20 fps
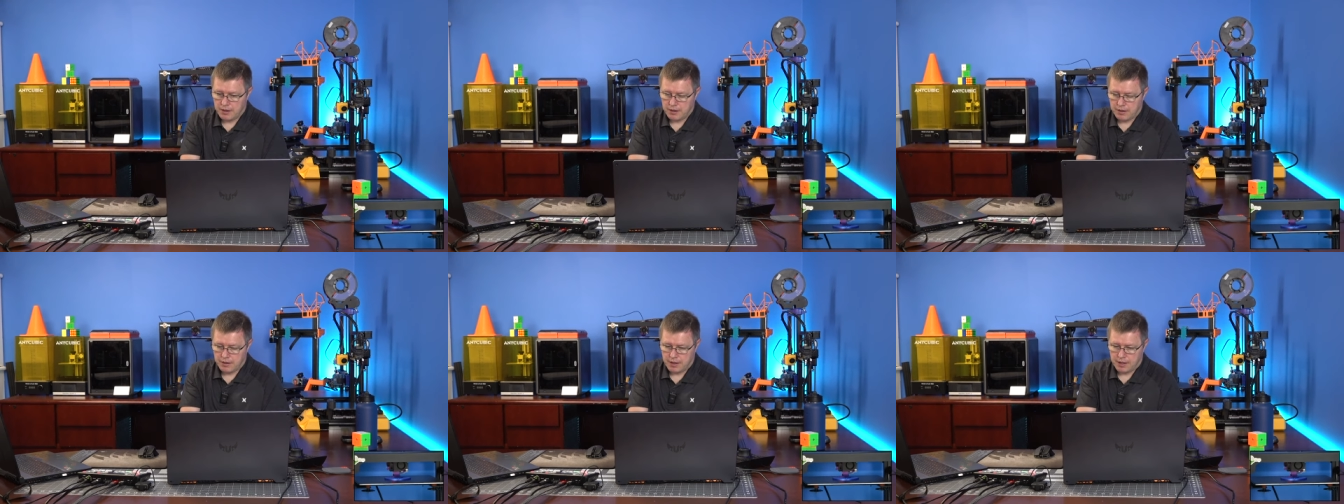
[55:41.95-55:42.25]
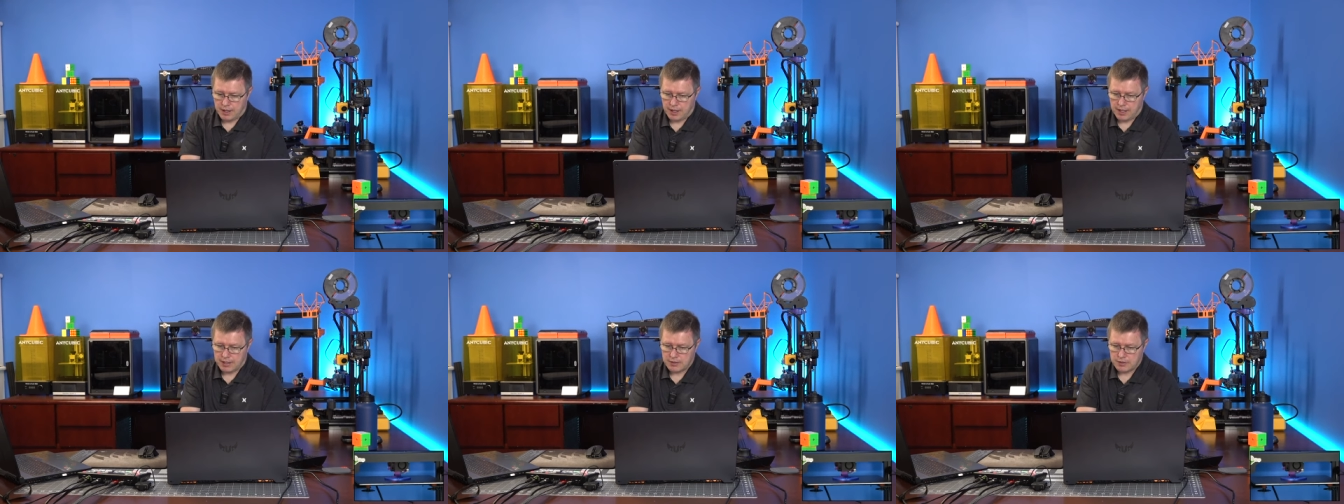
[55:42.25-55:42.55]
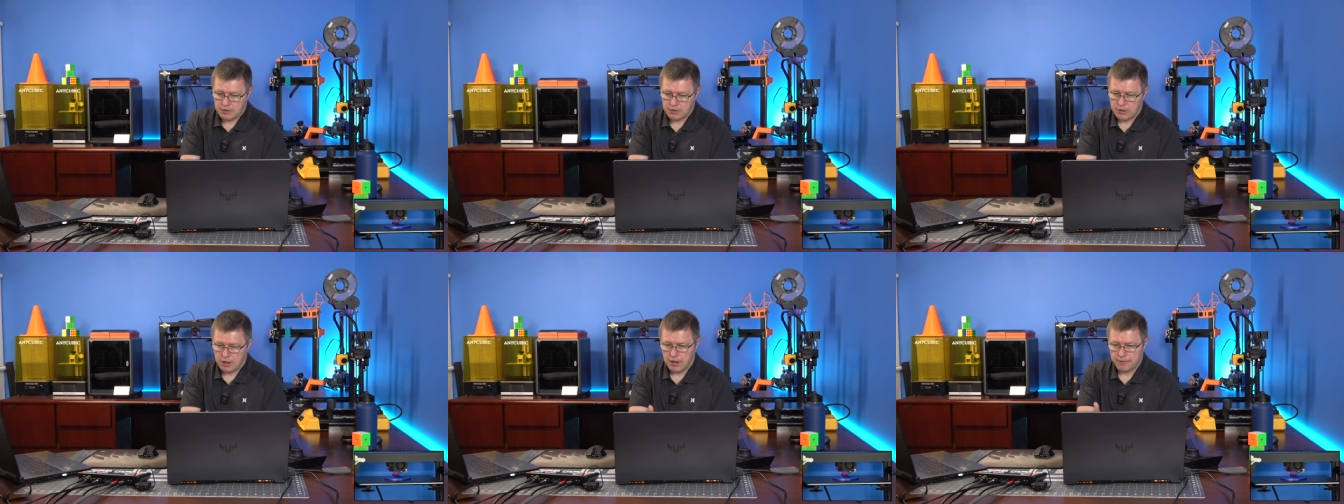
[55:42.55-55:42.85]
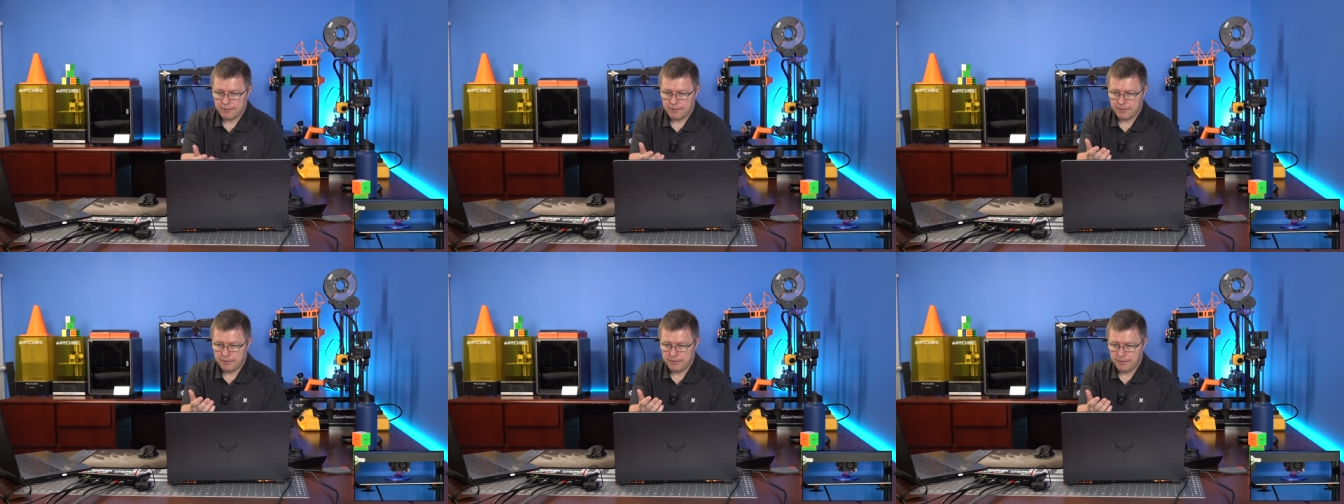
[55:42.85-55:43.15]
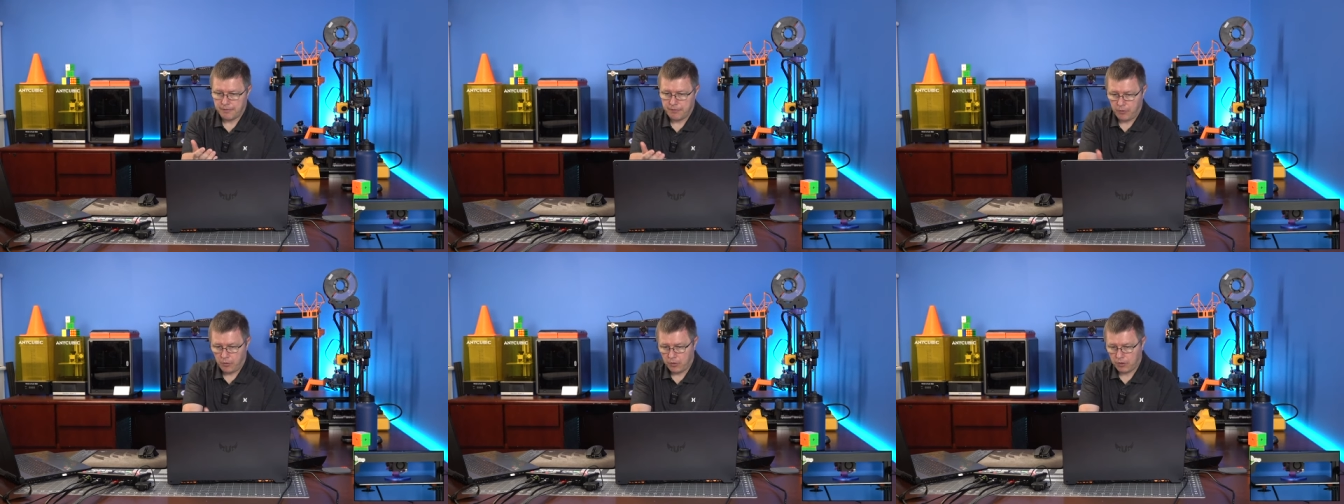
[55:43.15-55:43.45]
that I took off of the
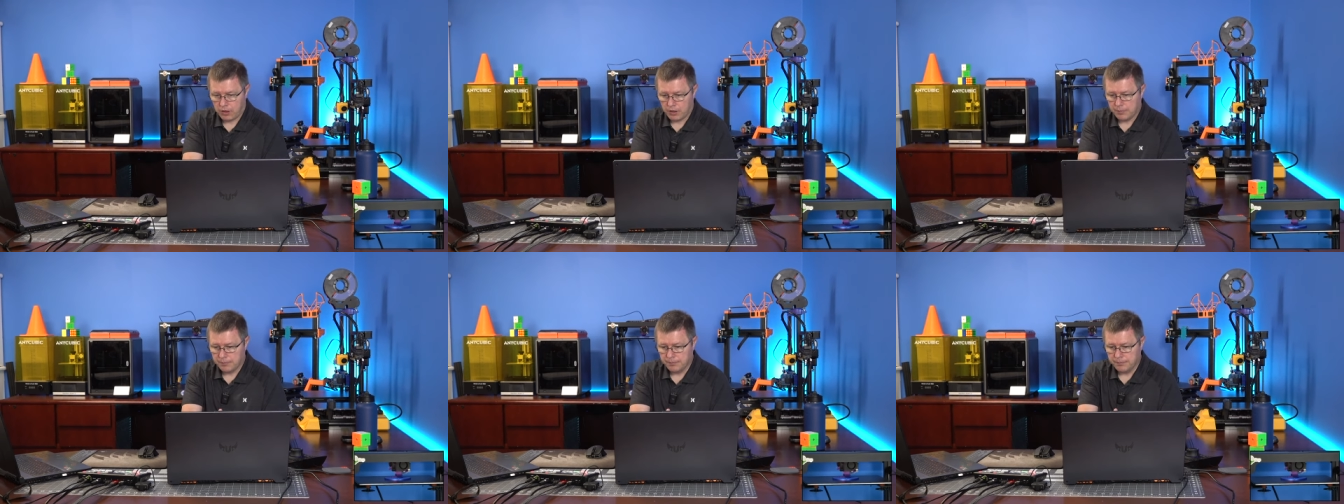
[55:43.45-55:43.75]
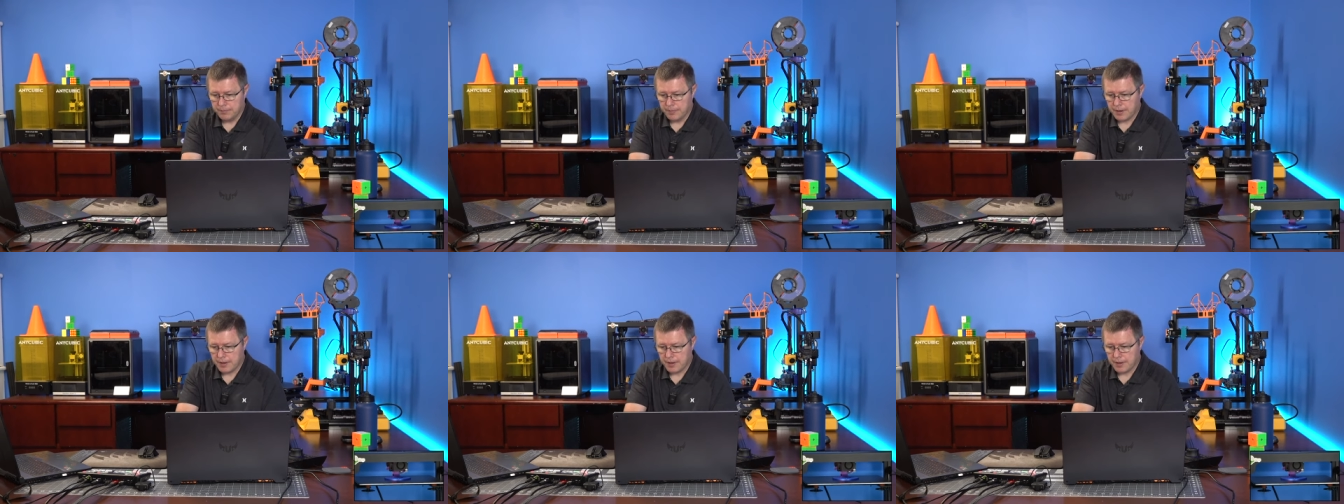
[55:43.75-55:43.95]
forum